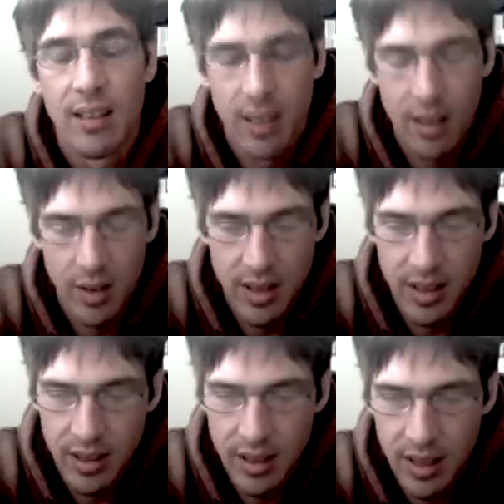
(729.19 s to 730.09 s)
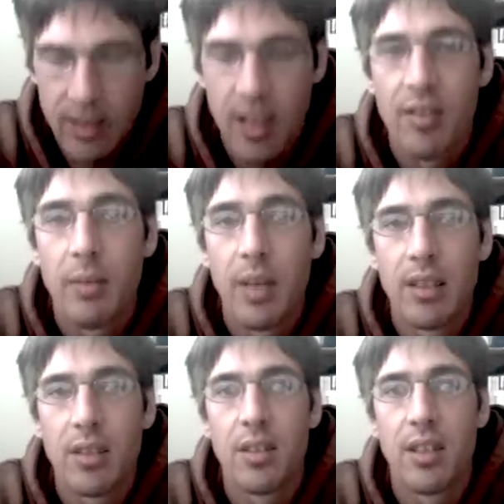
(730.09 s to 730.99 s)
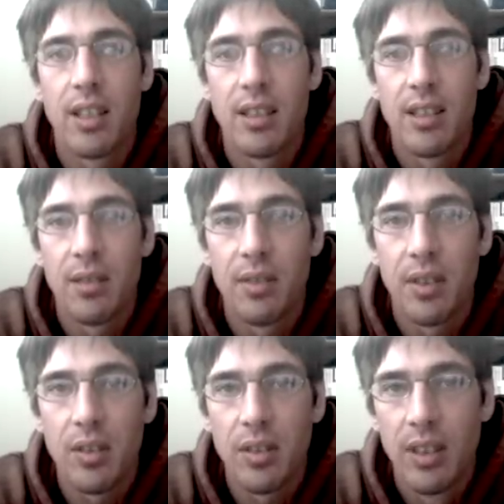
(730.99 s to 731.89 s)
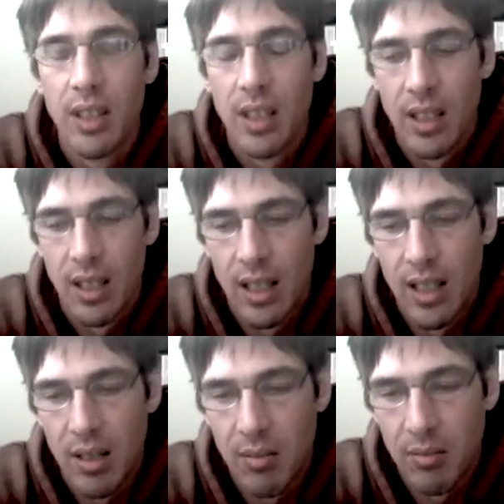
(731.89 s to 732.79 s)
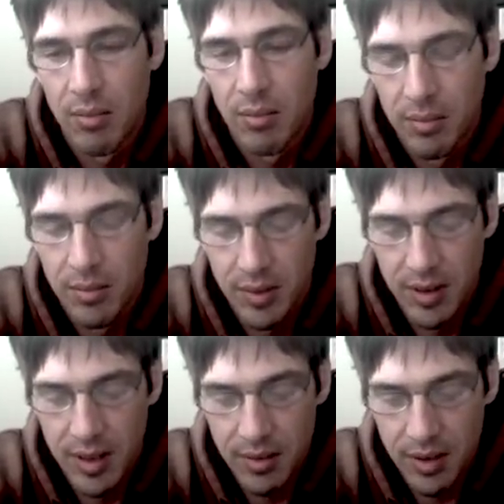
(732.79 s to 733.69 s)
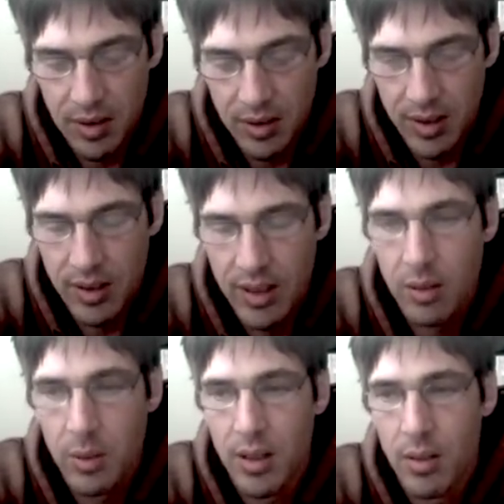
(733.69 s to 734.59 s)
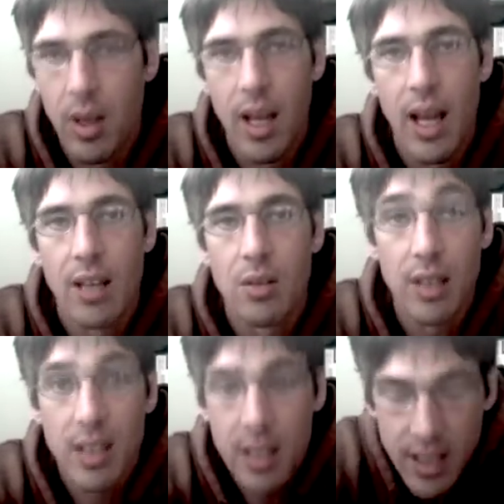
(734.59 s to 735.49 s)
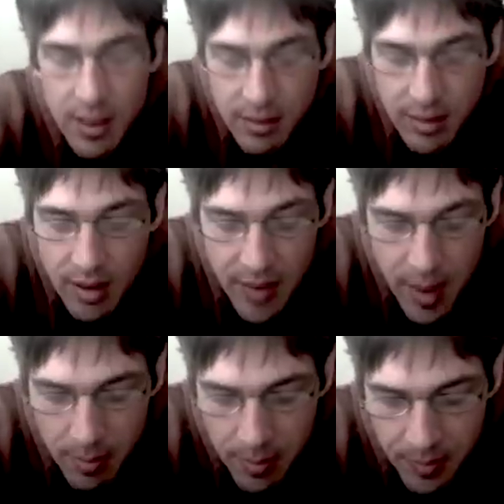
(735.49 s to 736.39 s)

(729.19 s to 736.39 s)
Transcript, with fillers: You know, it, it cuts off and makes certain things difficult, um, difficult to deal with the way I actually think of them.